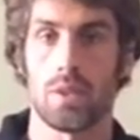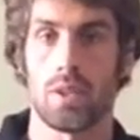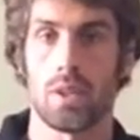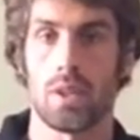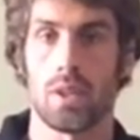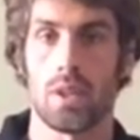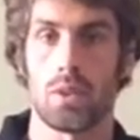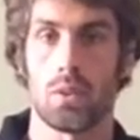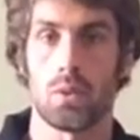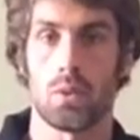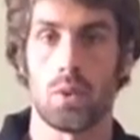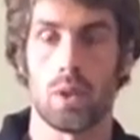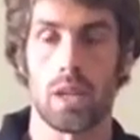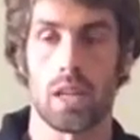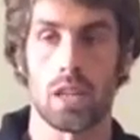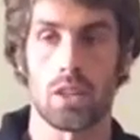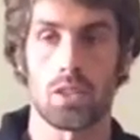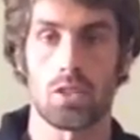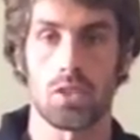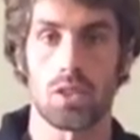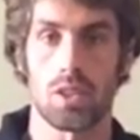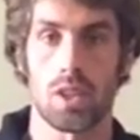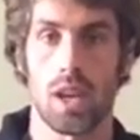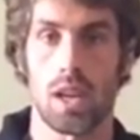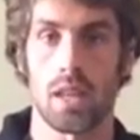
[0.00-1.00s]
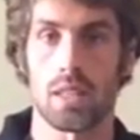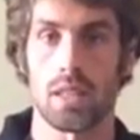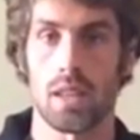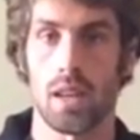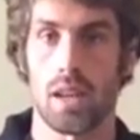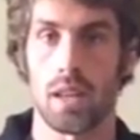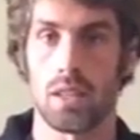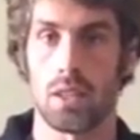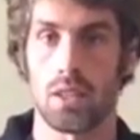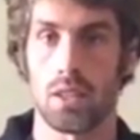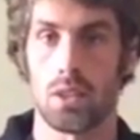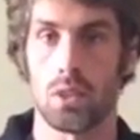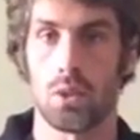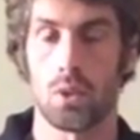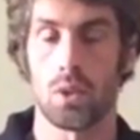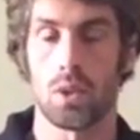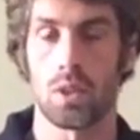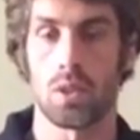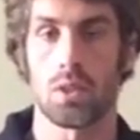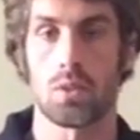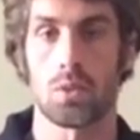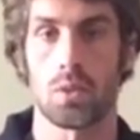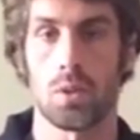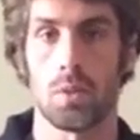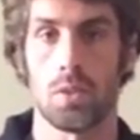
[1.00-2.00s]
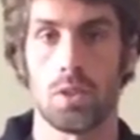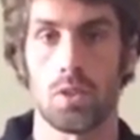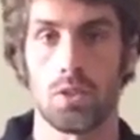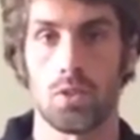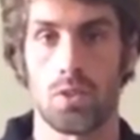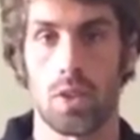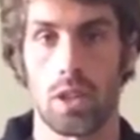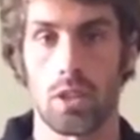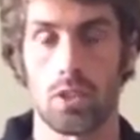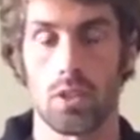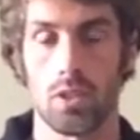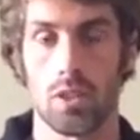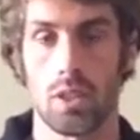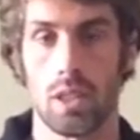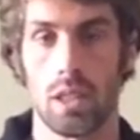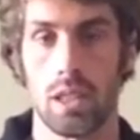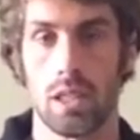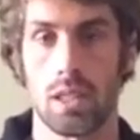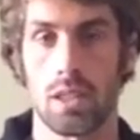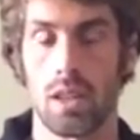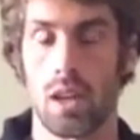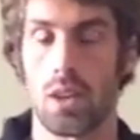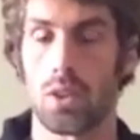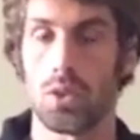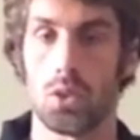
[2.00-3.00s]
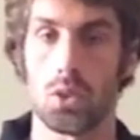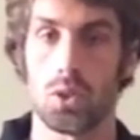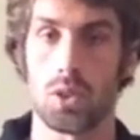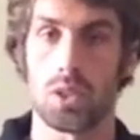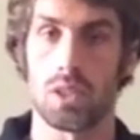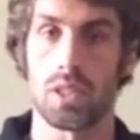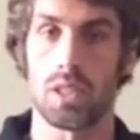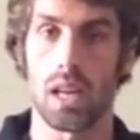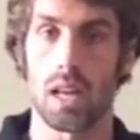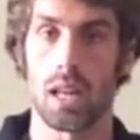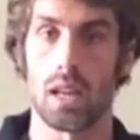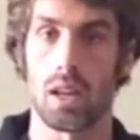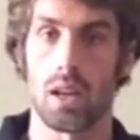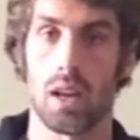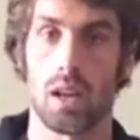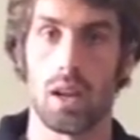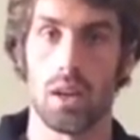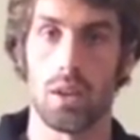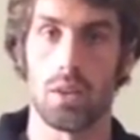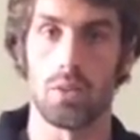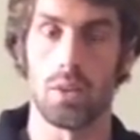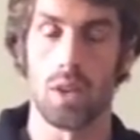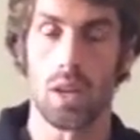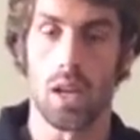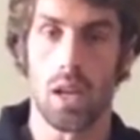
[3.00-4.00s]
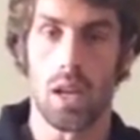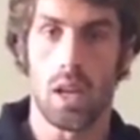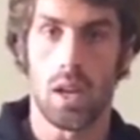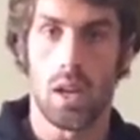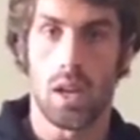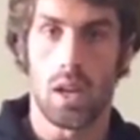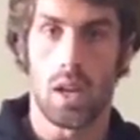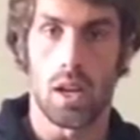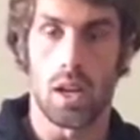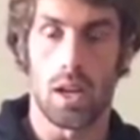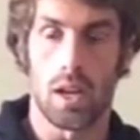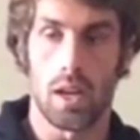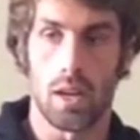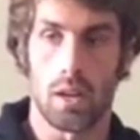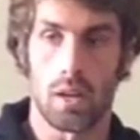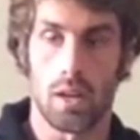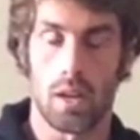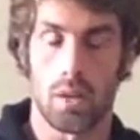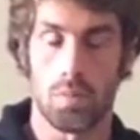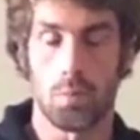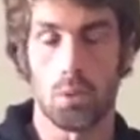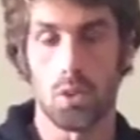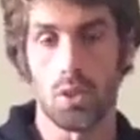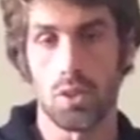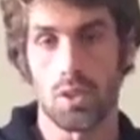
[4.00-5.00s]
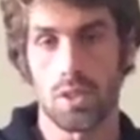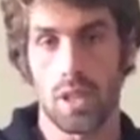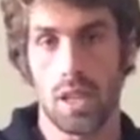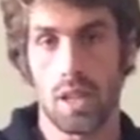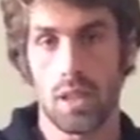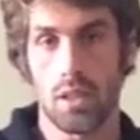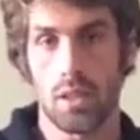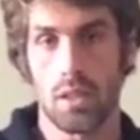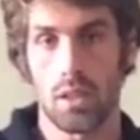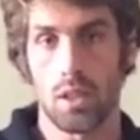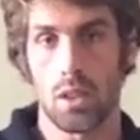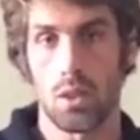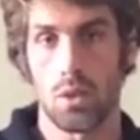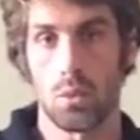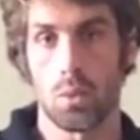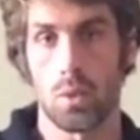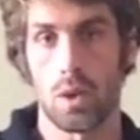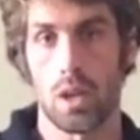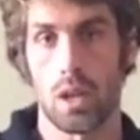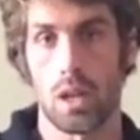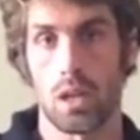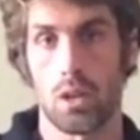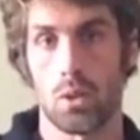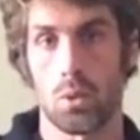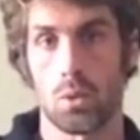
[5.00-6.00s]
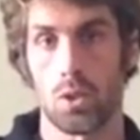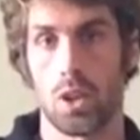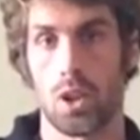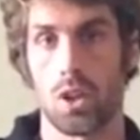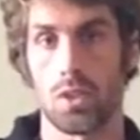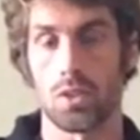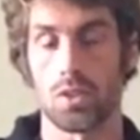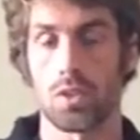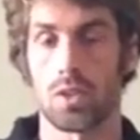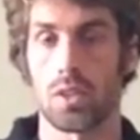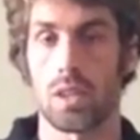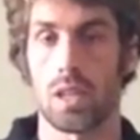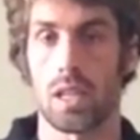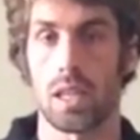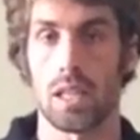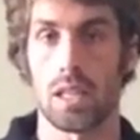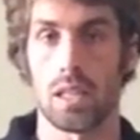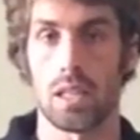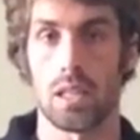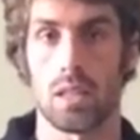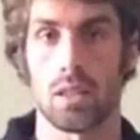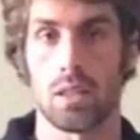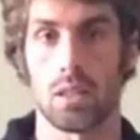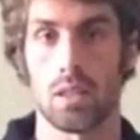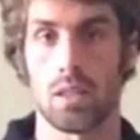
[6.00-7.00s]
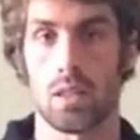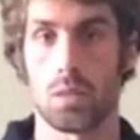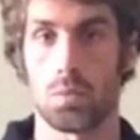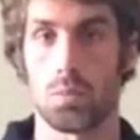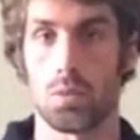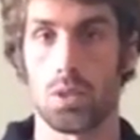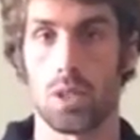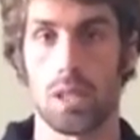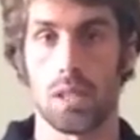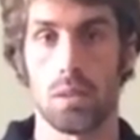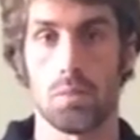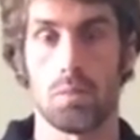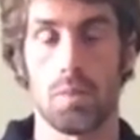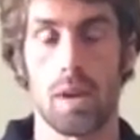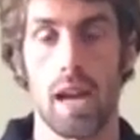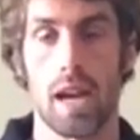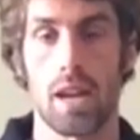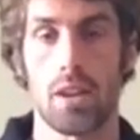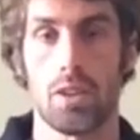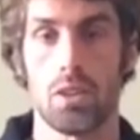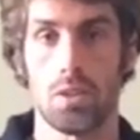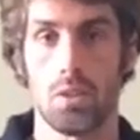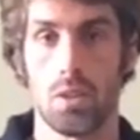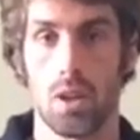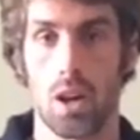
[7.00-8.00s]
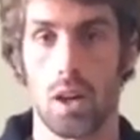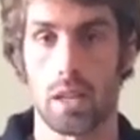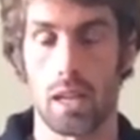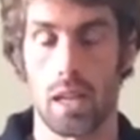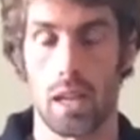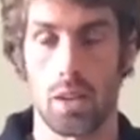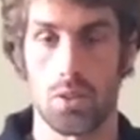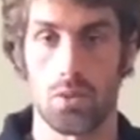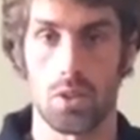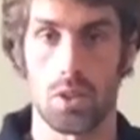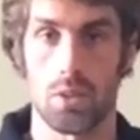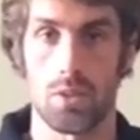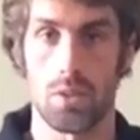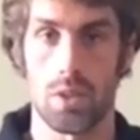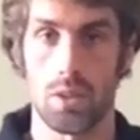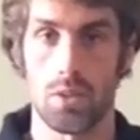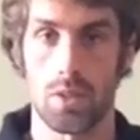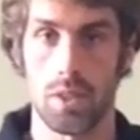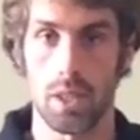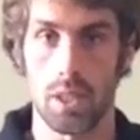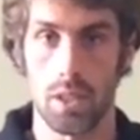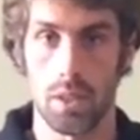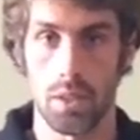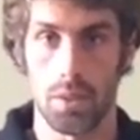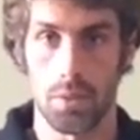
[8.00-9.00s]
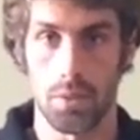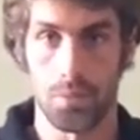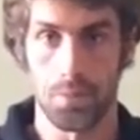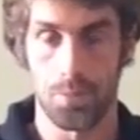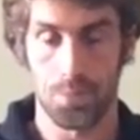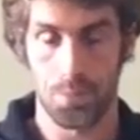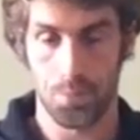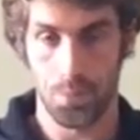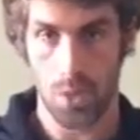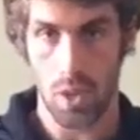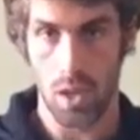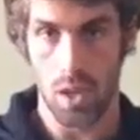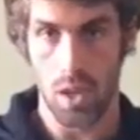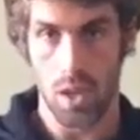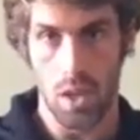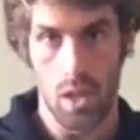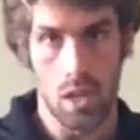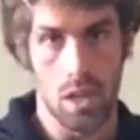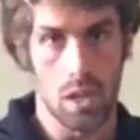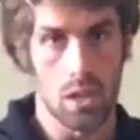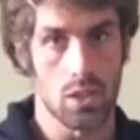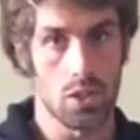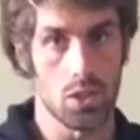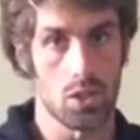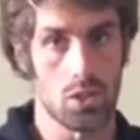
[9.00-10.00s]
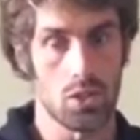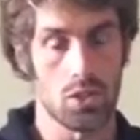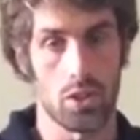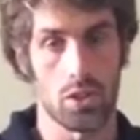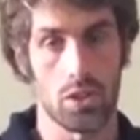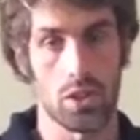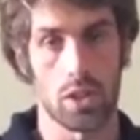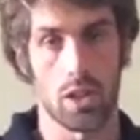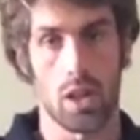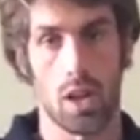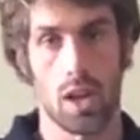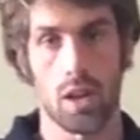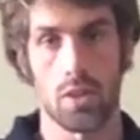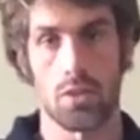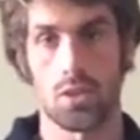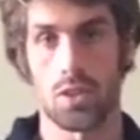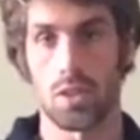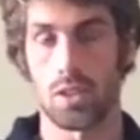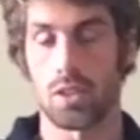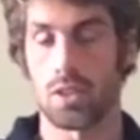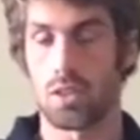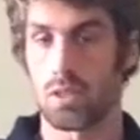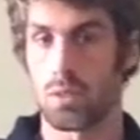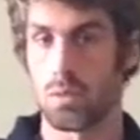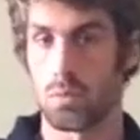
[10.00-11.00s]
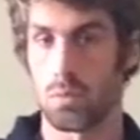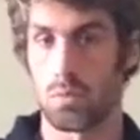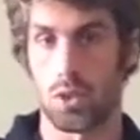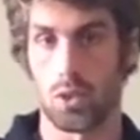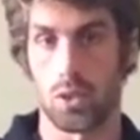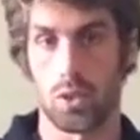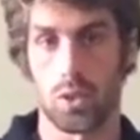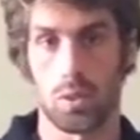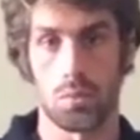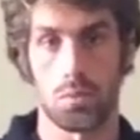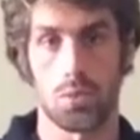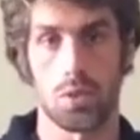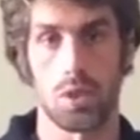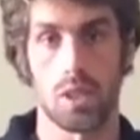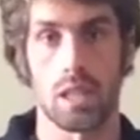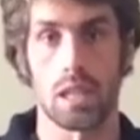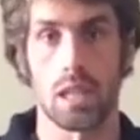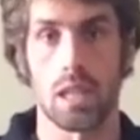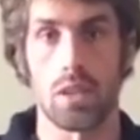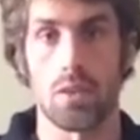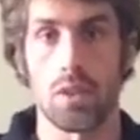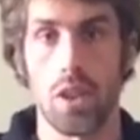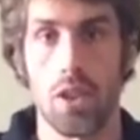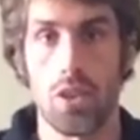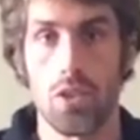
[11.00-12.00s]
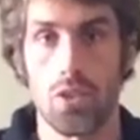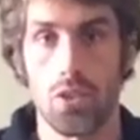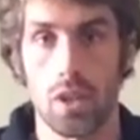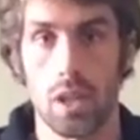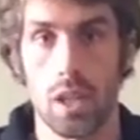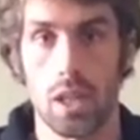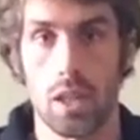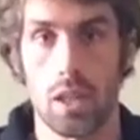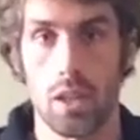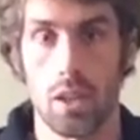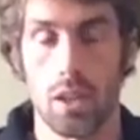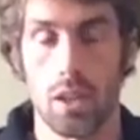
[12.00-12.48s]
one exercise that I do with swimmers regularly is I would do a set of a pull set where we're alternating the breathing pattern on every 50. So starting off, just doing breathing every 3,